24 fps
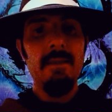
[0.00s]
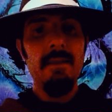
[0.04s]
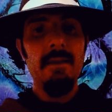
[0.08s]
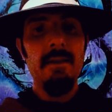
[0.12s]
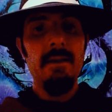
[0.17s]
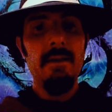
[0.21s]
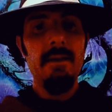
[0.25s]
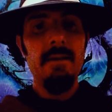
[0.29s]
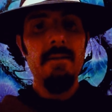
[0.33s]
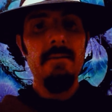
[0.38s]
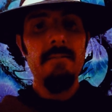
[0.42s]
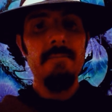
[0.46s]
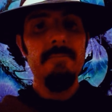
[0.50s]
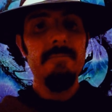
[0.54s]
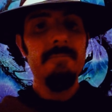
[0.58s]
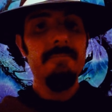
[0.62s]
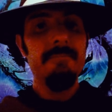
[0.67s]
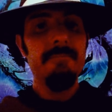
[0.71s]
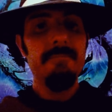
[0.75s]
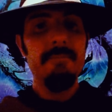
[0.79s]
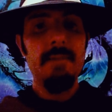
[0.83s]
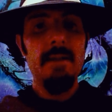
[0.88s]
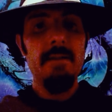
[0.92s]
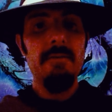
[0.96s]
and
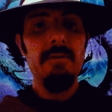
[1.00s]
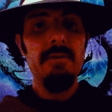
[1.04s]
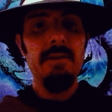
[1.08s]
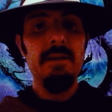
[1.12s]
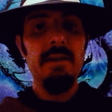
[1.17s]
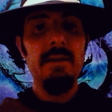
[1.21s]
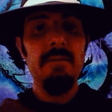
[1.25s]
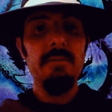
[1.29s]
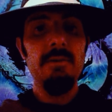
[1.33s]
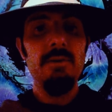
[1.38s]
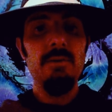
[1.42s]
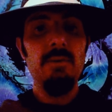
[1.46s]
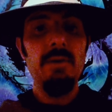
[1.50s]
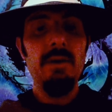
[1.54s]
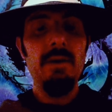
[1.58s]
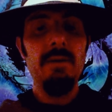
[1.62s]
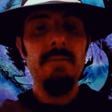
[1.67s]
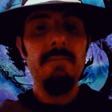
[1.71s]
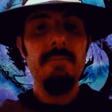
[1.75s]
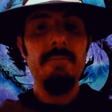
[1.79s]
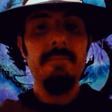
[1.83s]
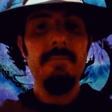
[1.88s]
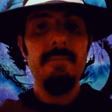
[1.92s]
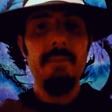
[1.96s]
everything in
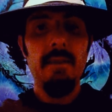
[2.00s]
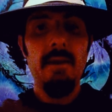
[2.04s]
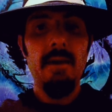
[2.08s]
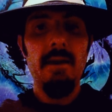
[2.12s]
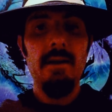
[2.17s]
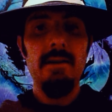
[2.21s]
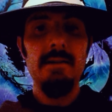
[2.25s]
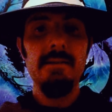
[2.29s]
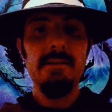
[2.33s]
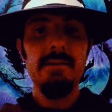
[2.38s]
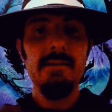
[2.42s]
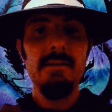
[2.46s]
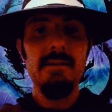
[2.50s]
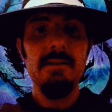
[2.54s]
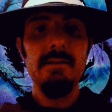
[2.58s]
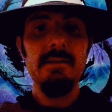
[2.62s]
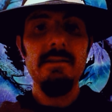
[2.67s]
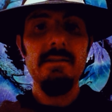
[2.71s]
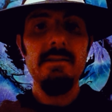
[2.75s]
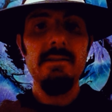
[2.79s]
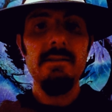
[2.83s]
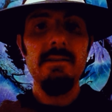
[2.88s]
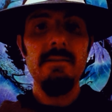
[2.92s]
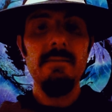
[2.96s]
between as the
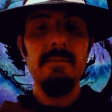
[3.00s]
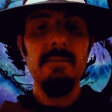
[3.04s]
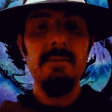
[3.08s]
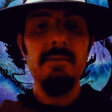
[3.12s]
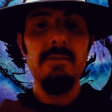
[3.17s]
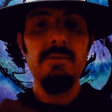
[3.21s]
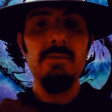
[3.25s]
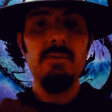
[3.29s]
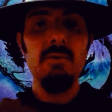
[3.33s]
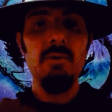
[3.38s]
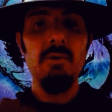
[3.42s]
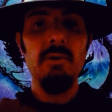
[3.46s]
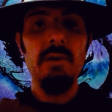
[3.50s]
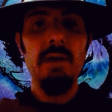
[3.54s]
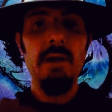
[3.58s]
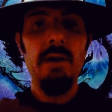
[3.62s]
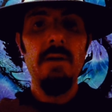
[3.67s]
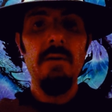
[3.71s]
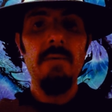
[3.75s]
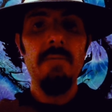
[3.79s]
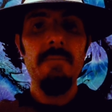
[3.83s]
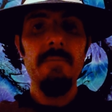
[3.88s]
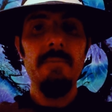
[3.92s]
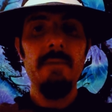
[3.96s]
system is rolled
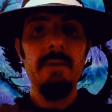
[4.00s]
out